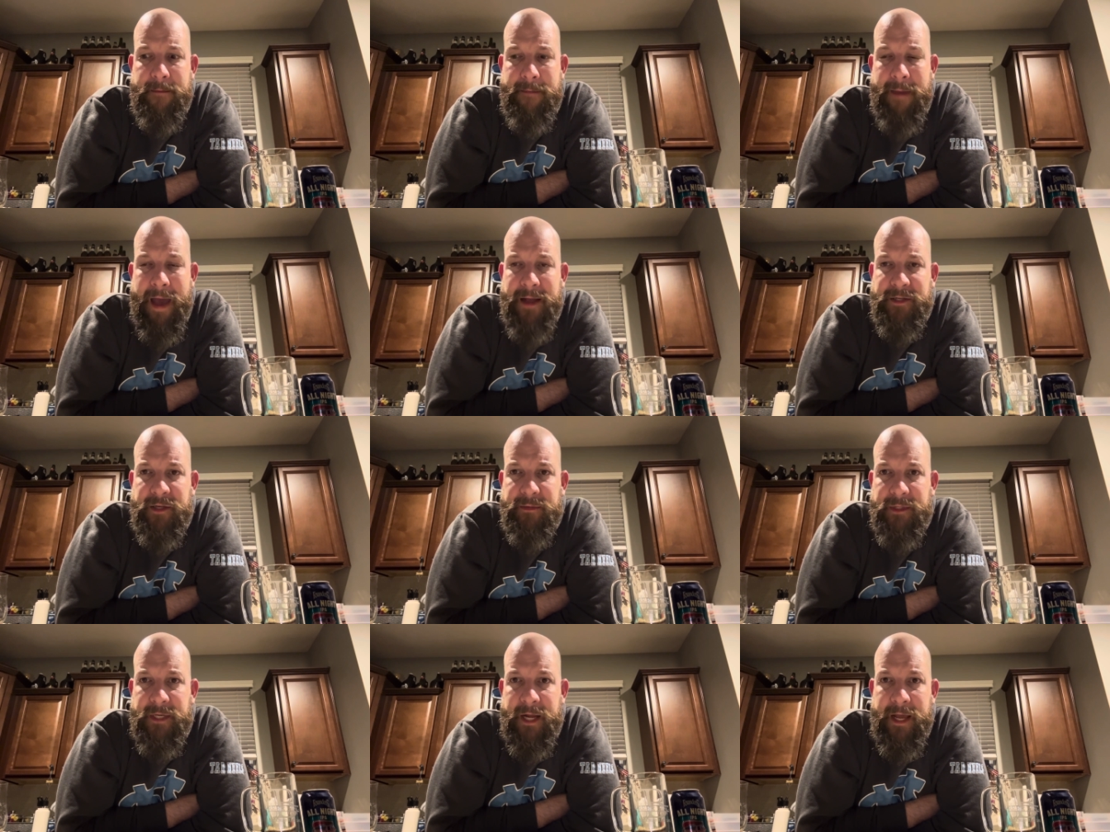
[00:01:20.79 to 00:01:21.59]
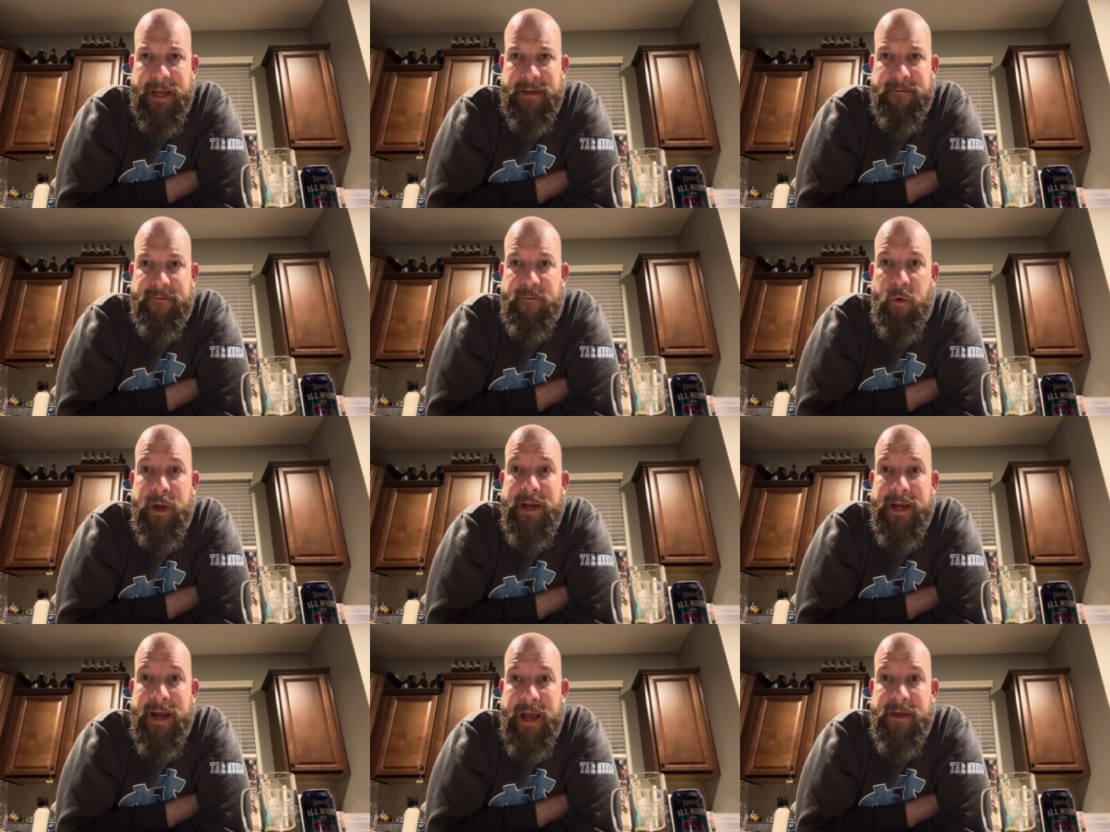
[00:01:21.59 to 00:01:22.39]
matchup tonight,
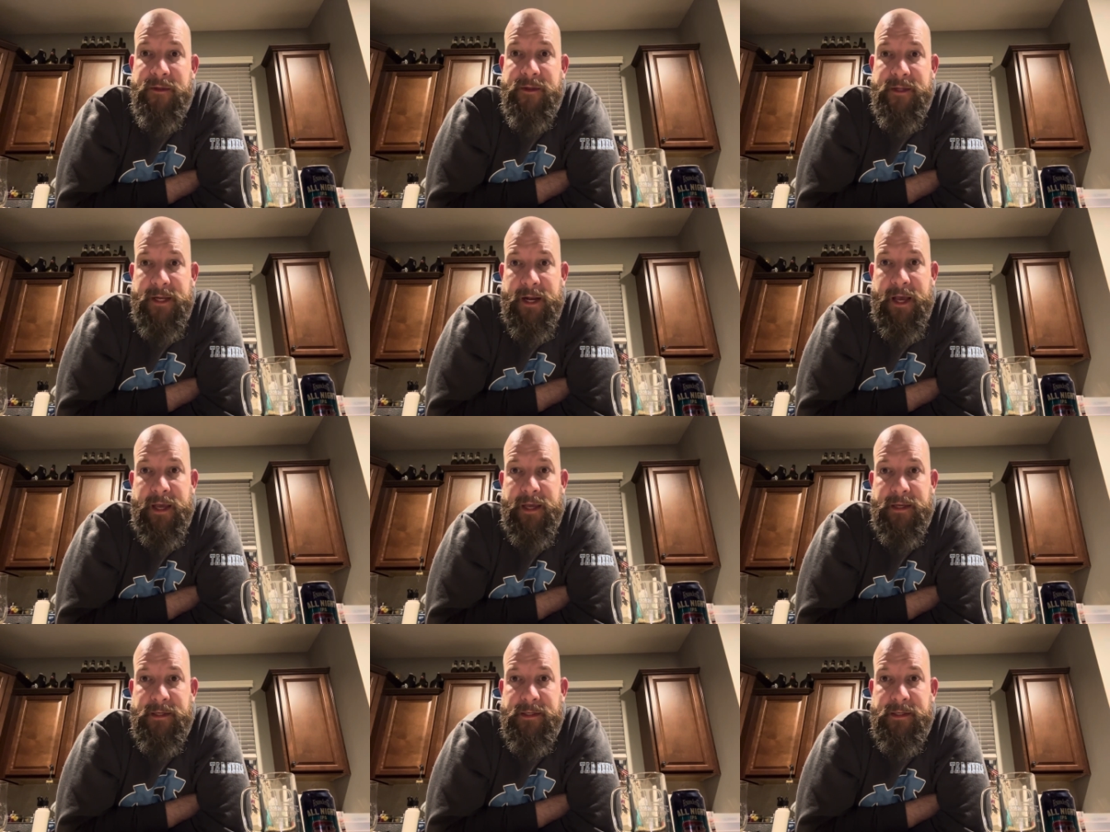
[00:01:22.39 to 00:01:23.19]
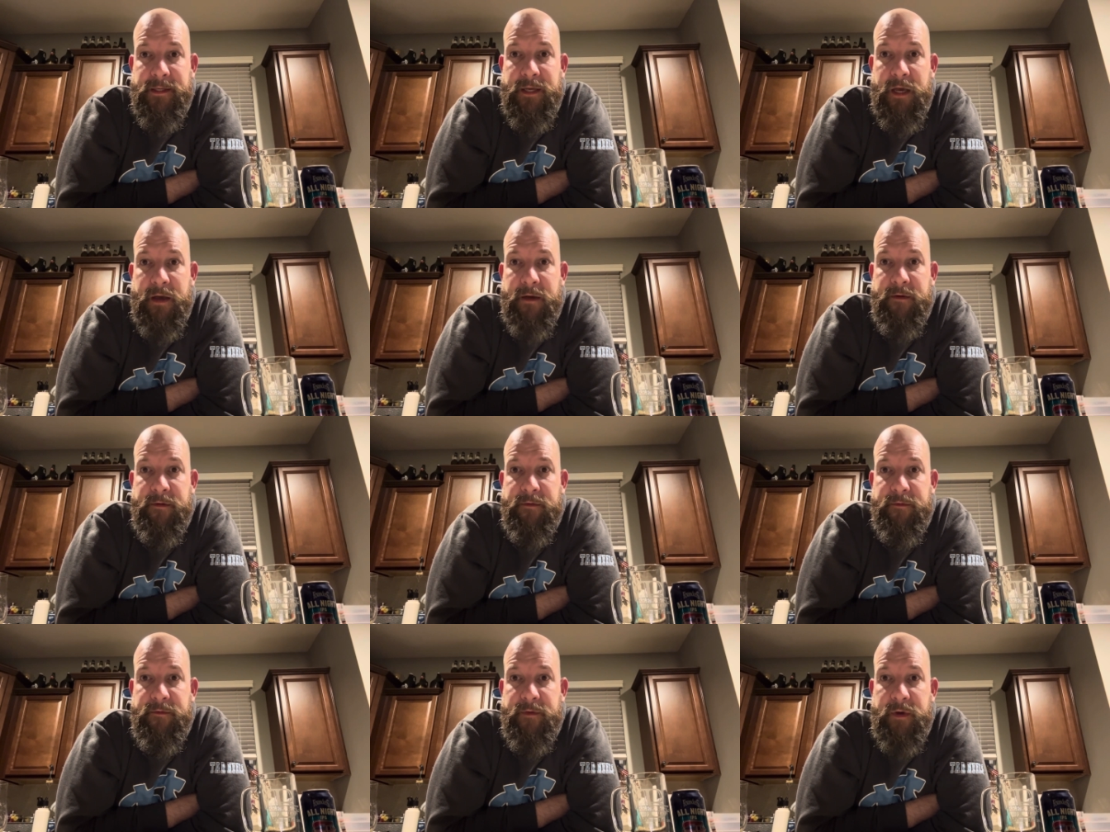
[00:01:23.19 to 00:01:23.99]
49th tonight
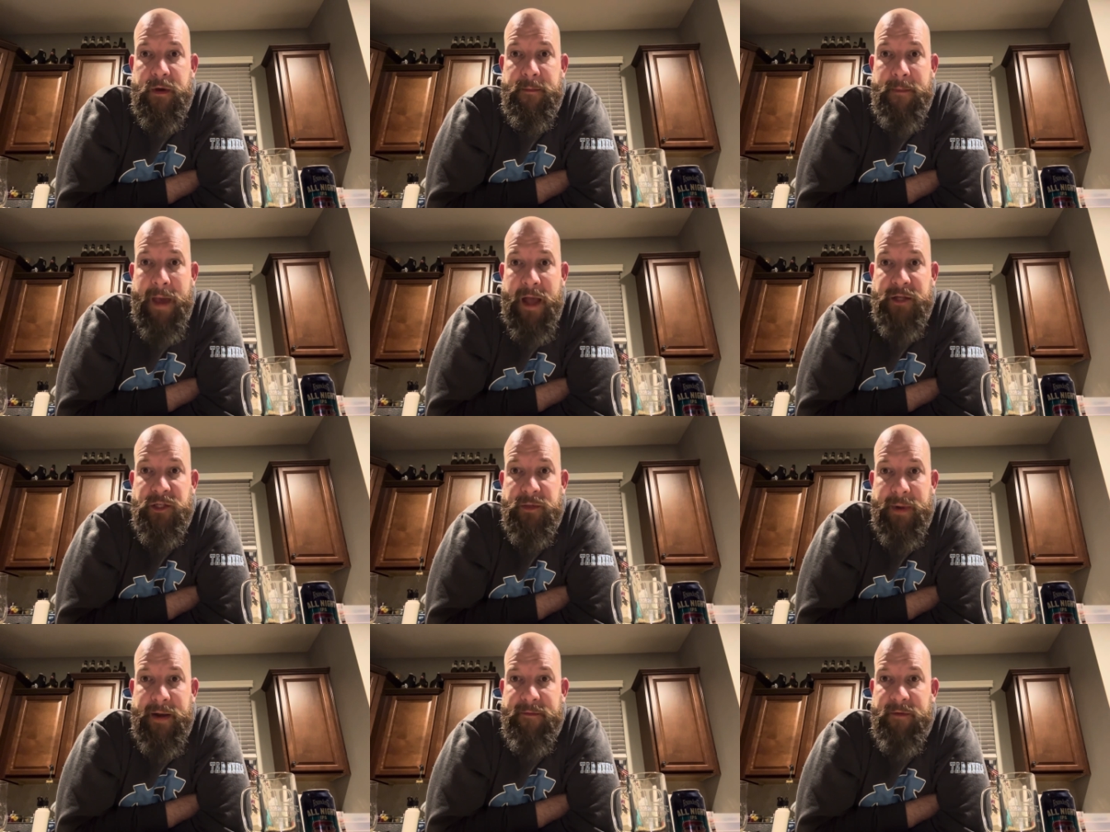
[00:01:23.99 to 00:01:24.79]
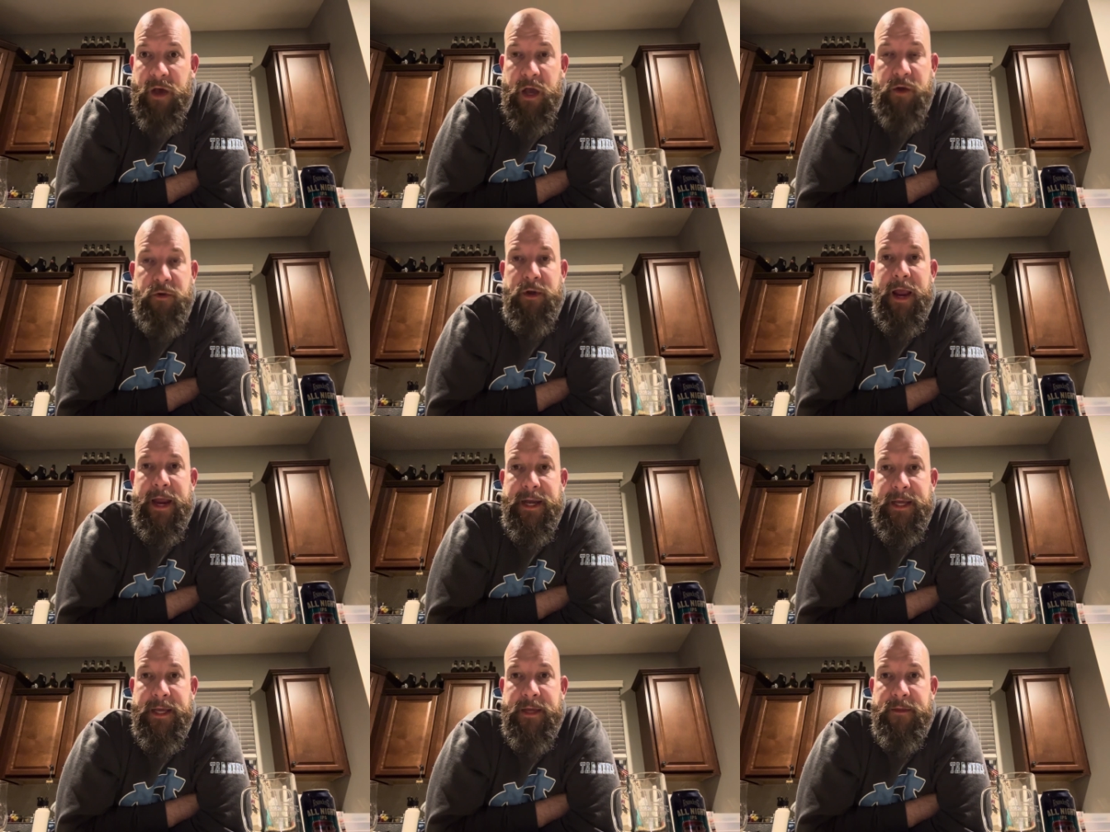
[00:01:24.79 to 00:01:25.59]
of matchup out of
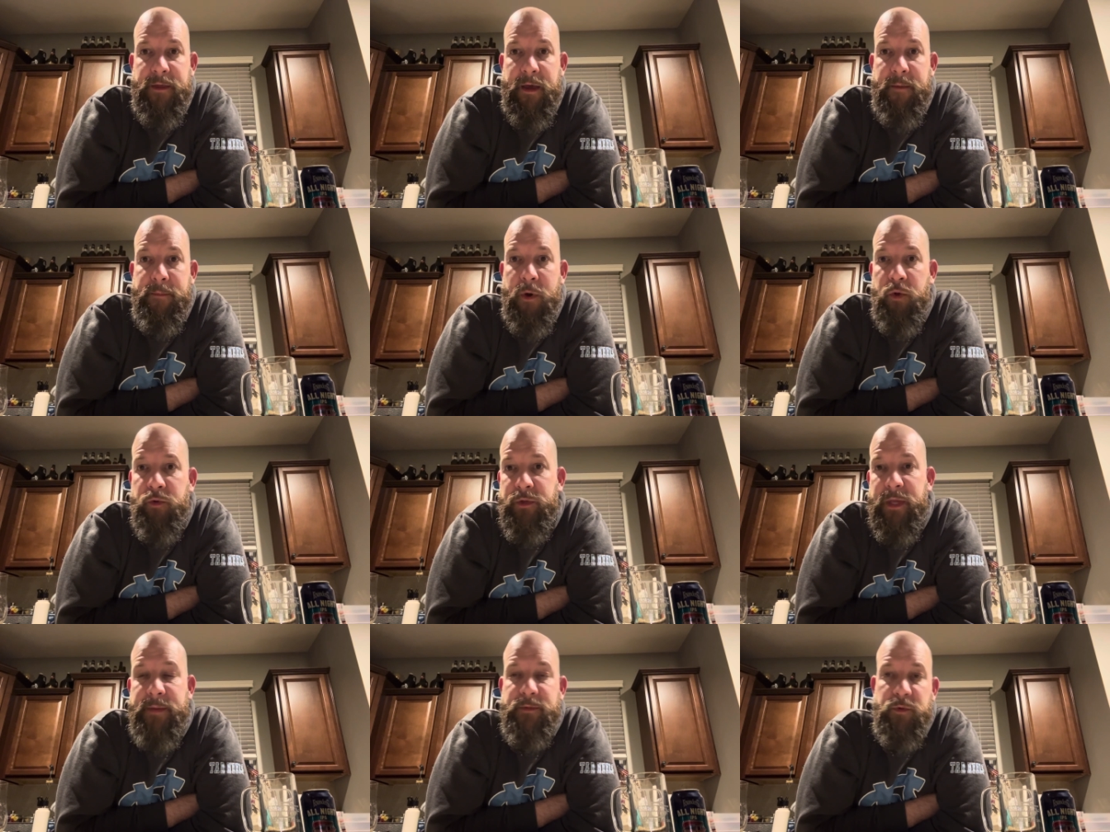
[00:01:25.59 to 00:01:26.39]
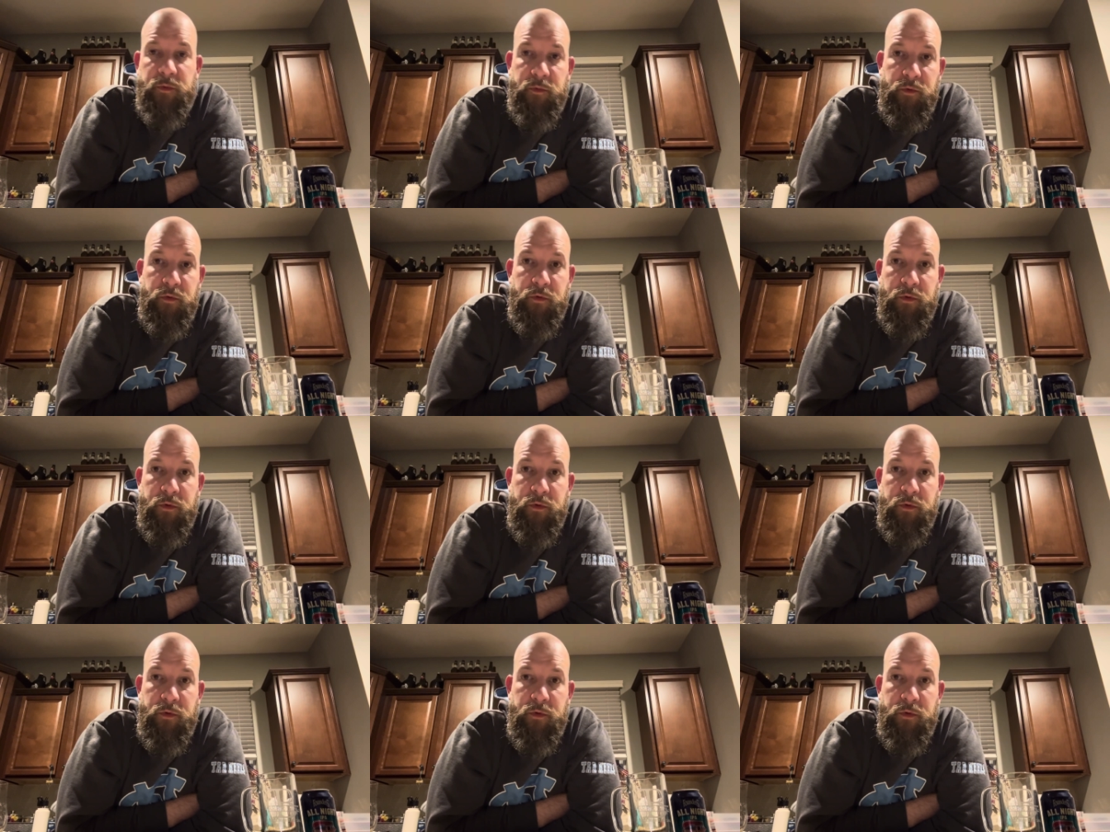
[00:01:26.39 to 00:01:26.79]
180 that both teams were